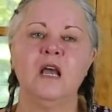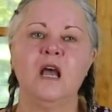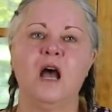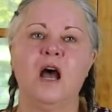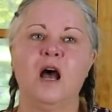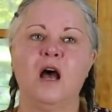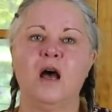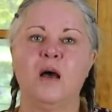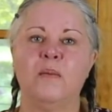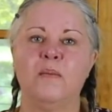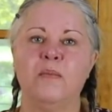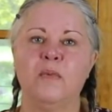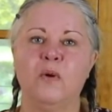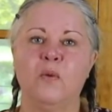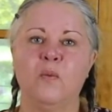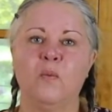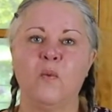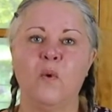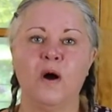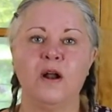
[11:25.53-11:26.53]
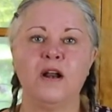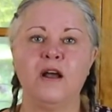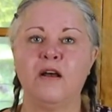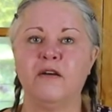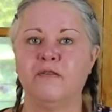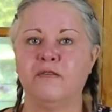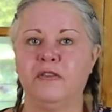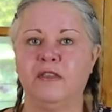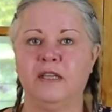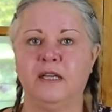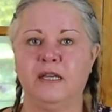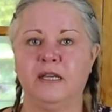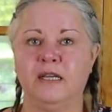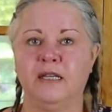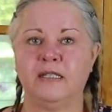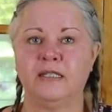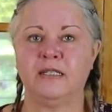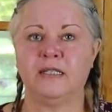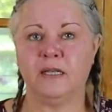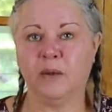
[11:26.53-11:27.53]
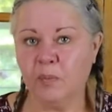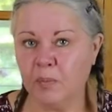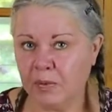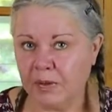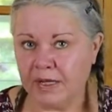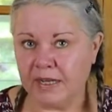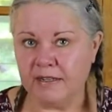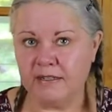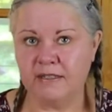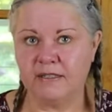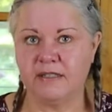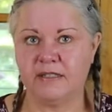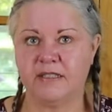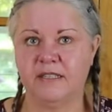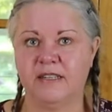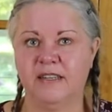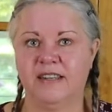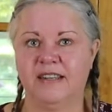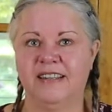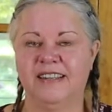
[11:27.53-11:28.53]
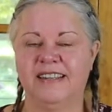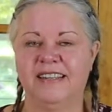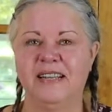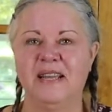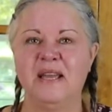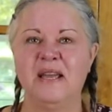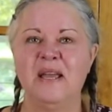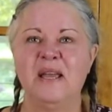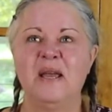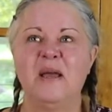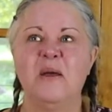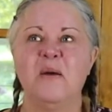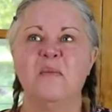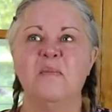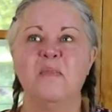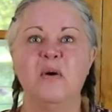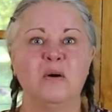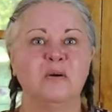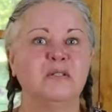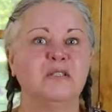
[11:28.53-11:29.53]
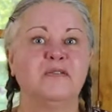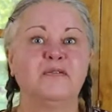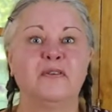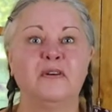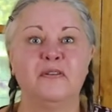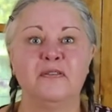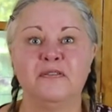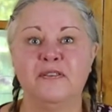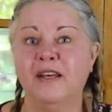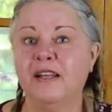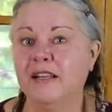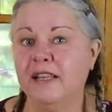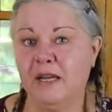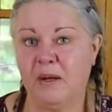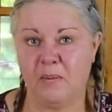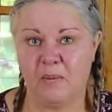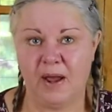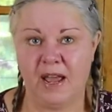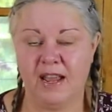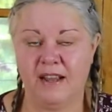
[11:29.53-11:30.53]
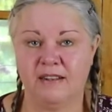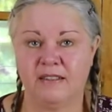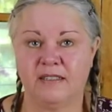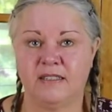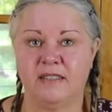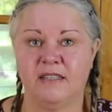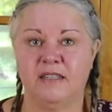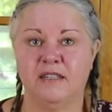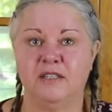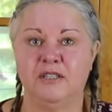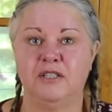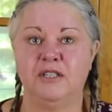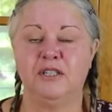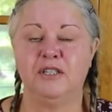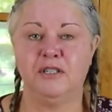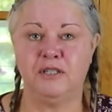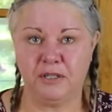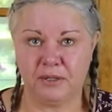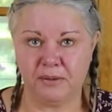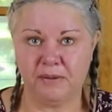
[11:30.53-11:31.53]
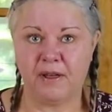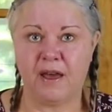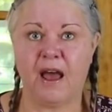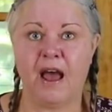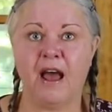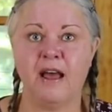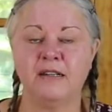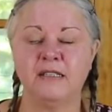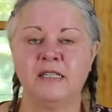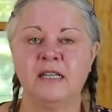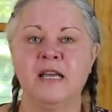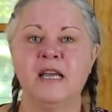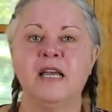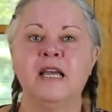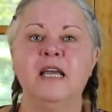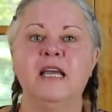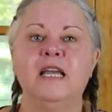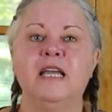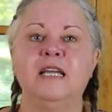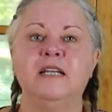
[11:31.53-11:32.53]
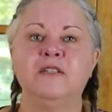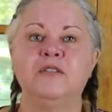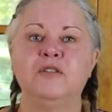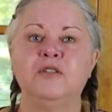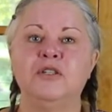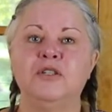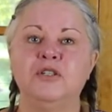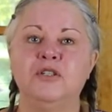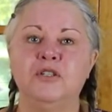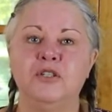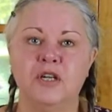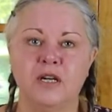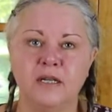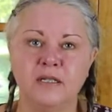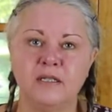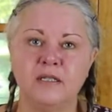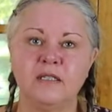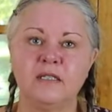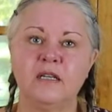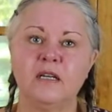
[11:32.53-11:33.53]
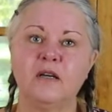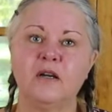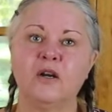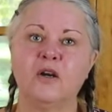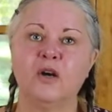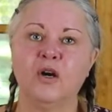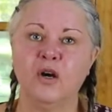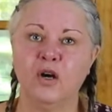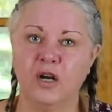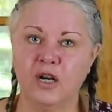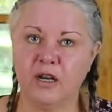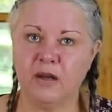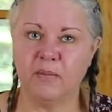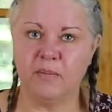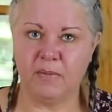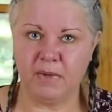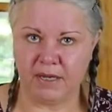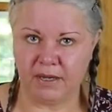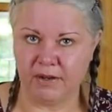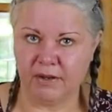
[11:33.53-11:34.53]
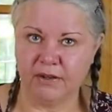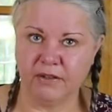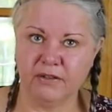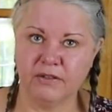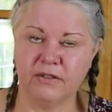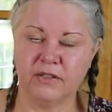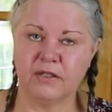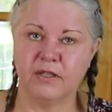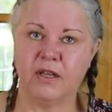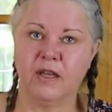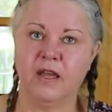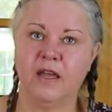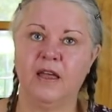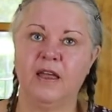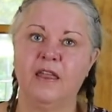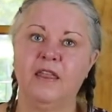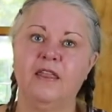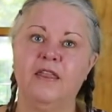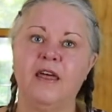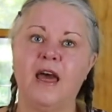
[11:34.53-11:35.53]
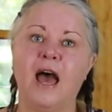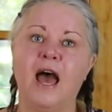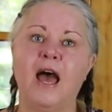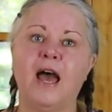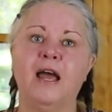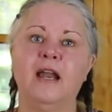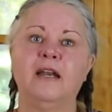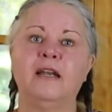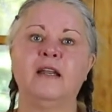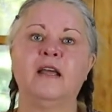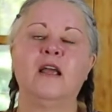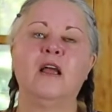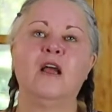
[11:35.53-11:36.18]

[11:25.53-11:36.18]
One of the simplest, most fulfilling ways to do that is to just cook meals that